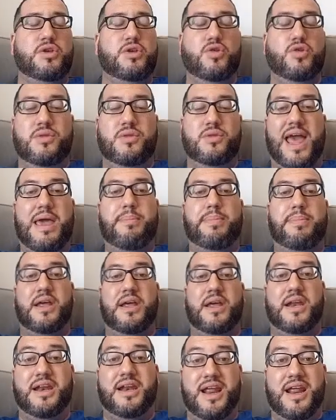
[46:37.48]
When you label
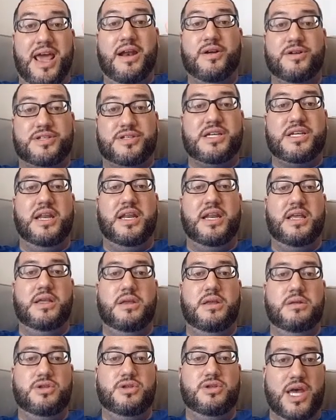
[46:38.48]
it an inner city
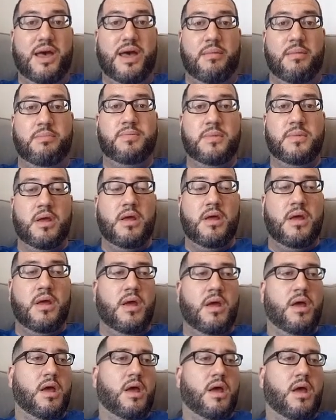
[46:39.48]
gym,
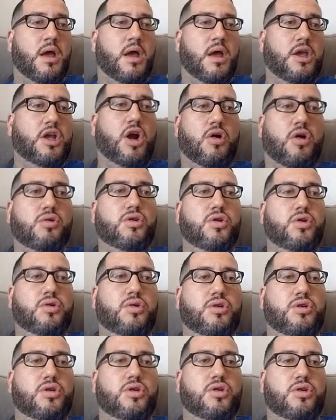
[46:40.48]

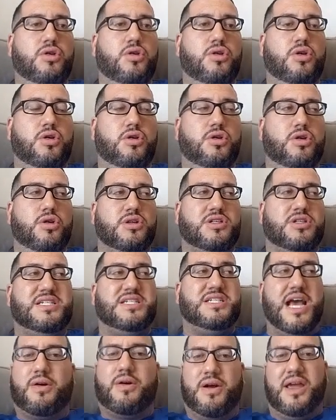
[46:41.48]
you're
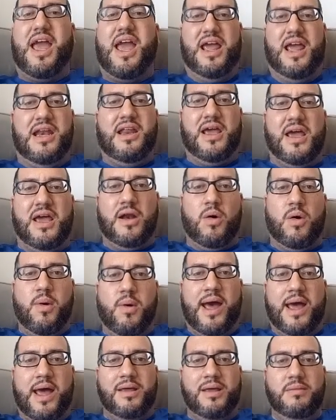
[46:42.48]
segregating in a
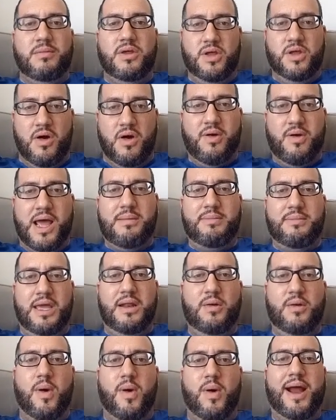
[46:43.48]
way. You know what I
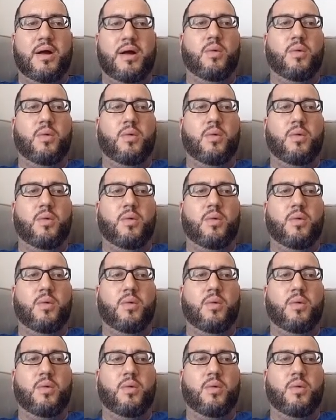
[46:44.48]
mean?